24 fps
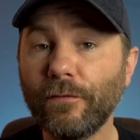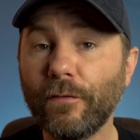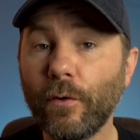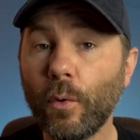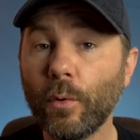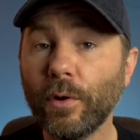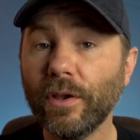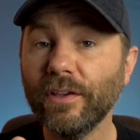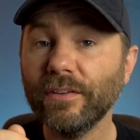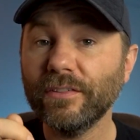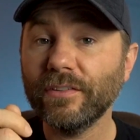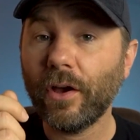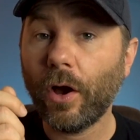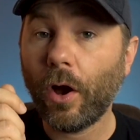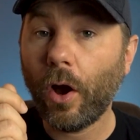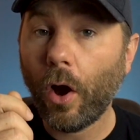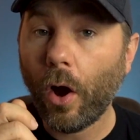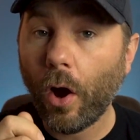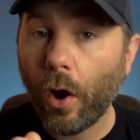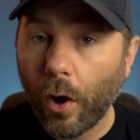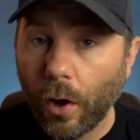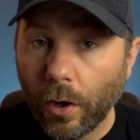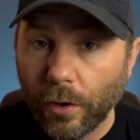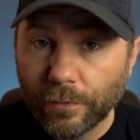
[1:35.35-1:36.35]
focus
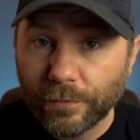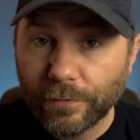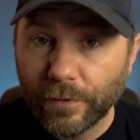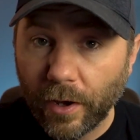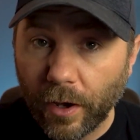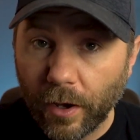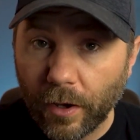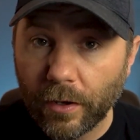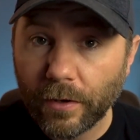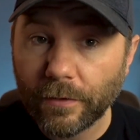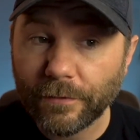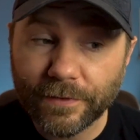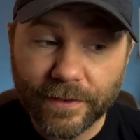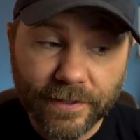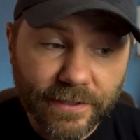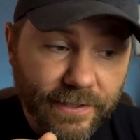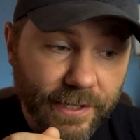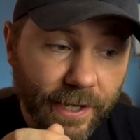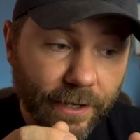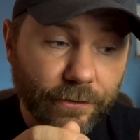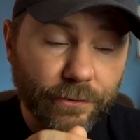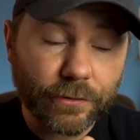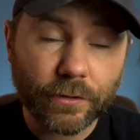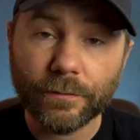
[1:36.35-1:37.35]
off of the
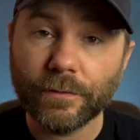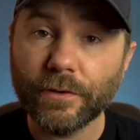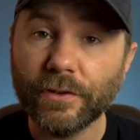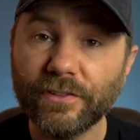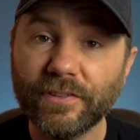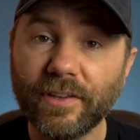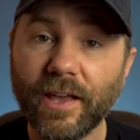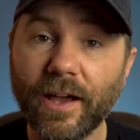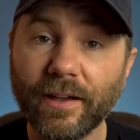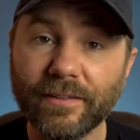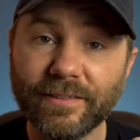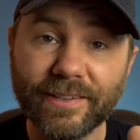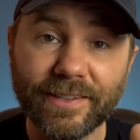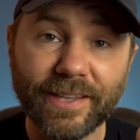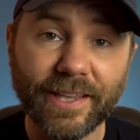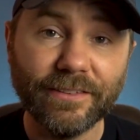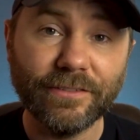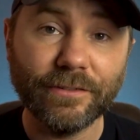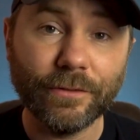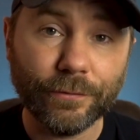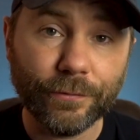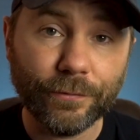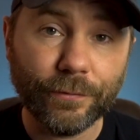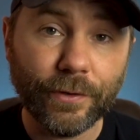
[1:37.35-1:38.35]
texture of your socks
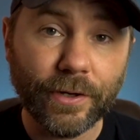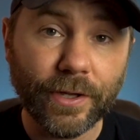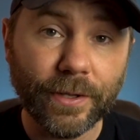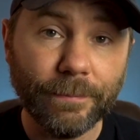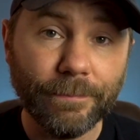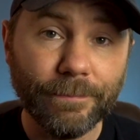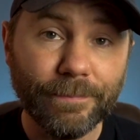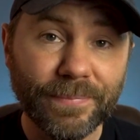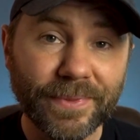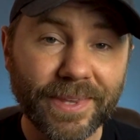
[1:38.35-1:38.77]
against your foot,